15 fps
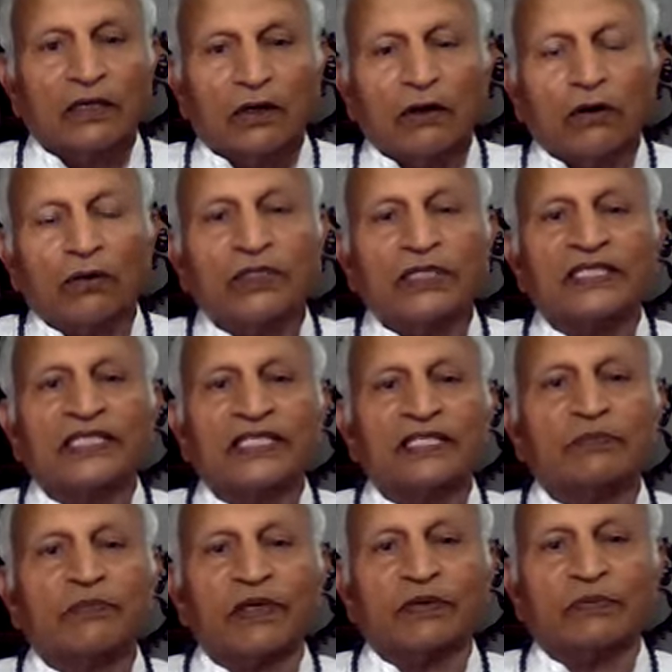Only
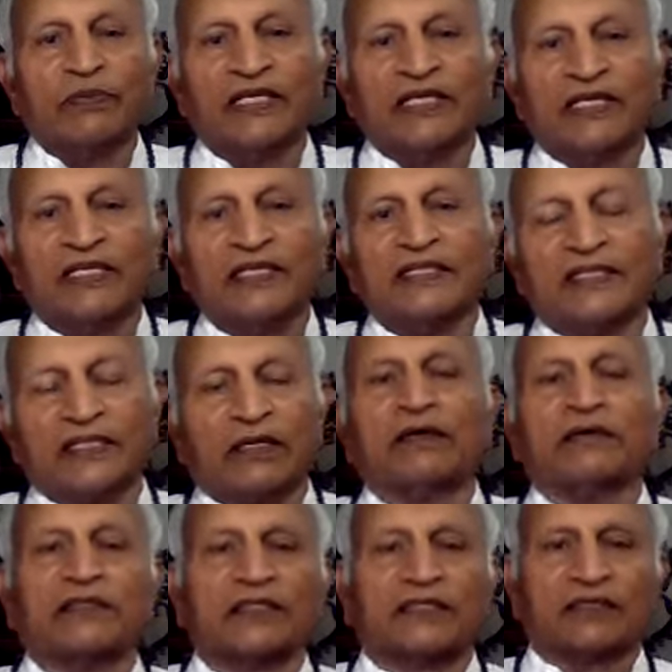thing permanent is
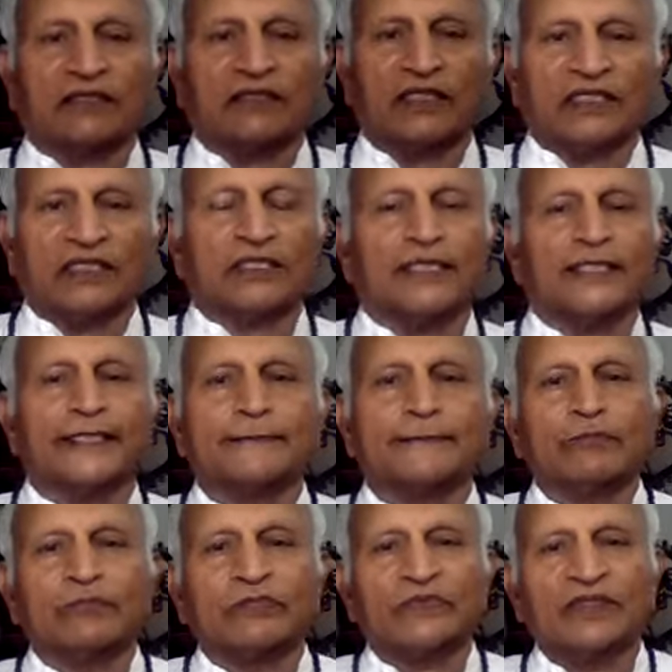consciousness.
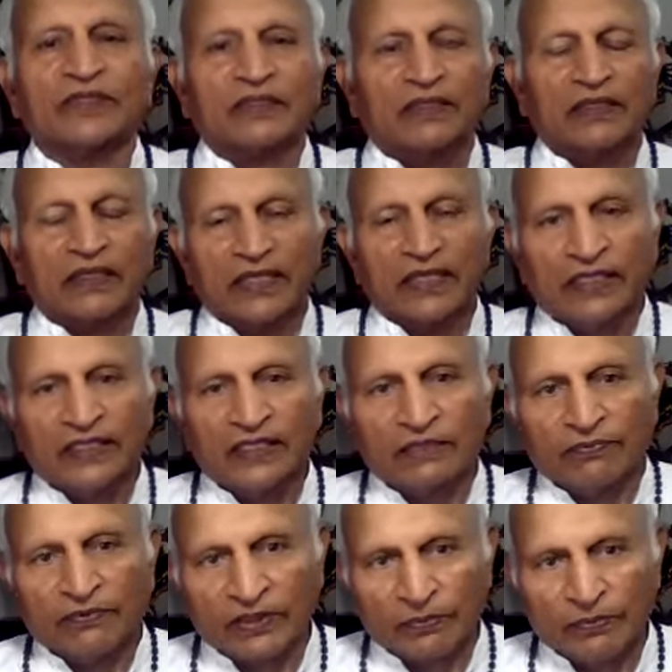And
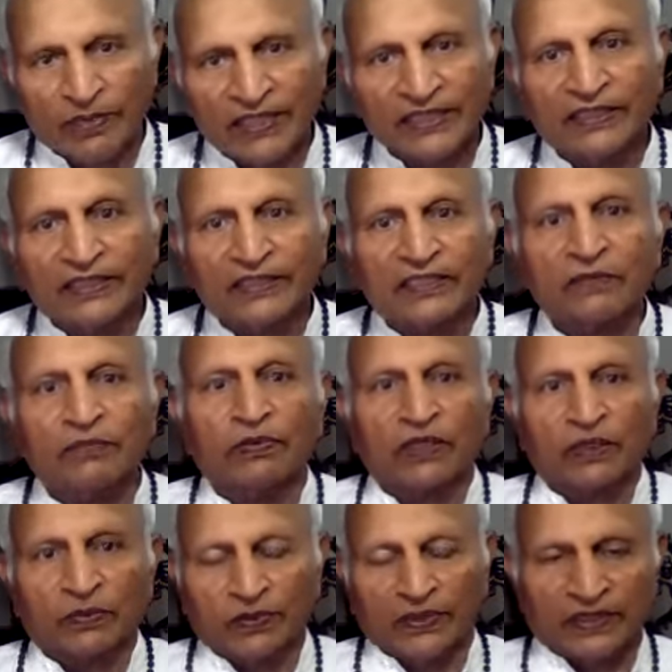for meditation
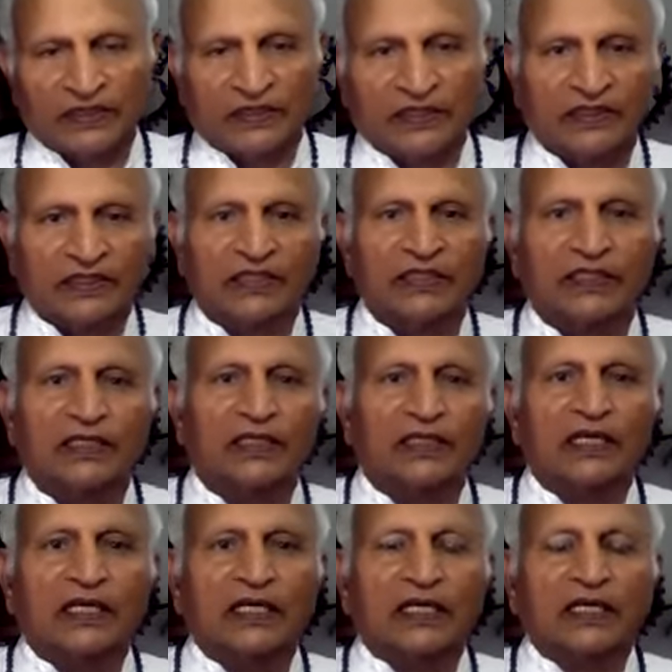purpose,
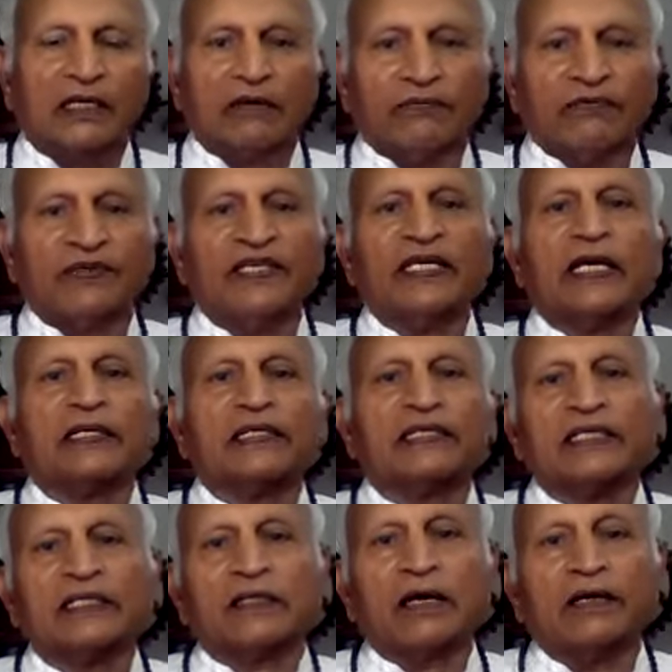we are
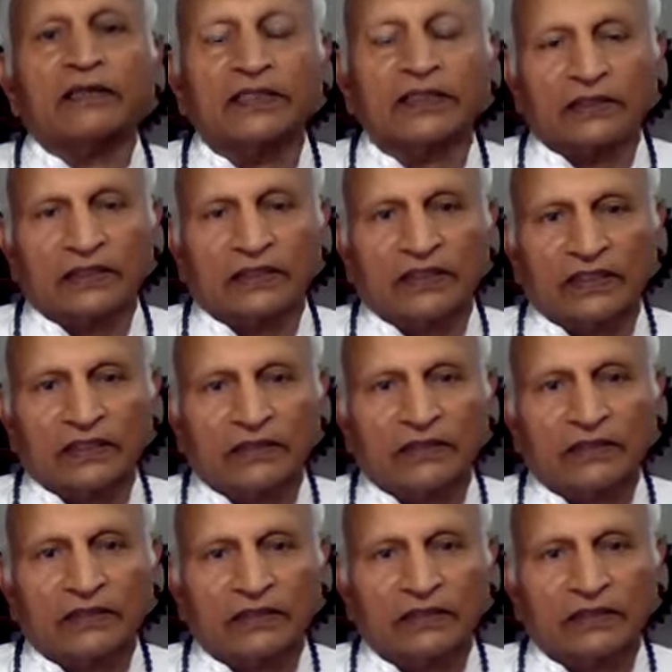that consciousness.